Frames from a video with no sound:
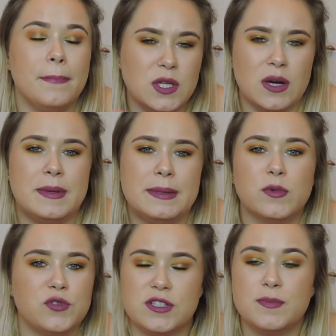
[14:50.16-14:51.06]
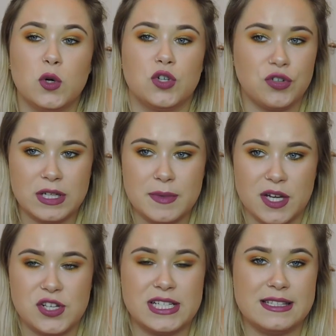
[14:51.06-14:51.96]
you know what I mean, just more
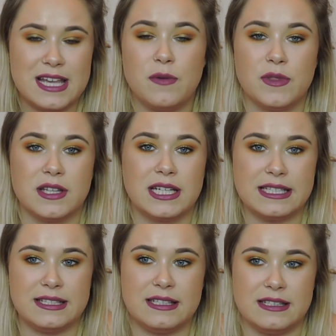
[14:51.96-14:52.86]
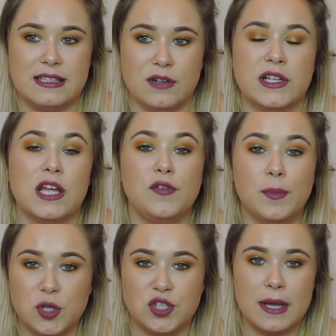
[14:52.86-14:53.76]
creamier. You can tell that the consistency of it, like if you
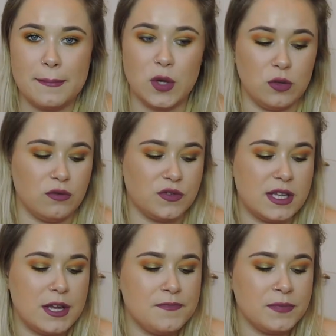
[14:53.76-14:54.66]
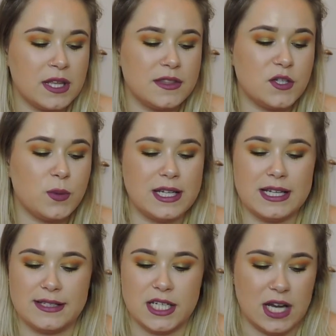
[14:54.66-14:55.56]
push it, it moves. This one
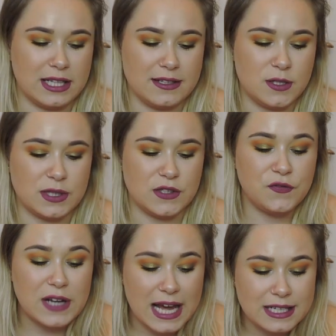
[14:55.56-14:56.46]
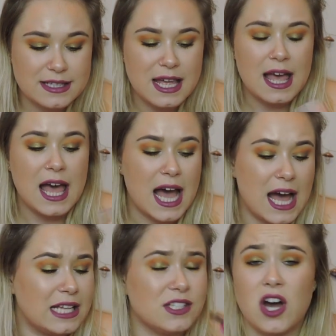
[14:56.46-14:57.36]
isn't like this one's flat,
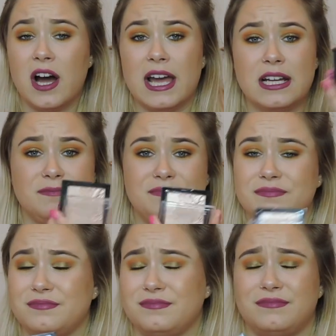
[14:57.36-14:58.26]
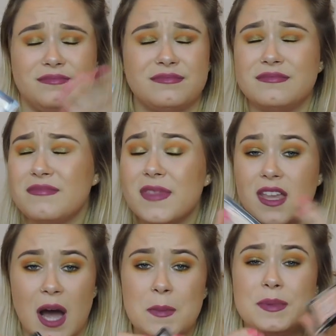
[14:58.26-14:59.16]
and
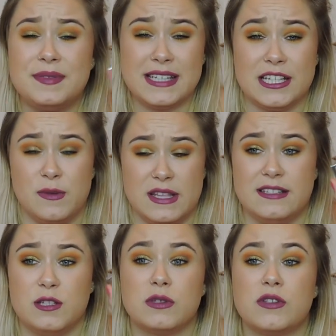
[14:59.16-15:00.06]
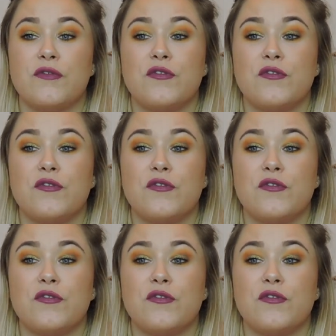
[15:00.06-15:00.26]
I'm obsessed with this. This was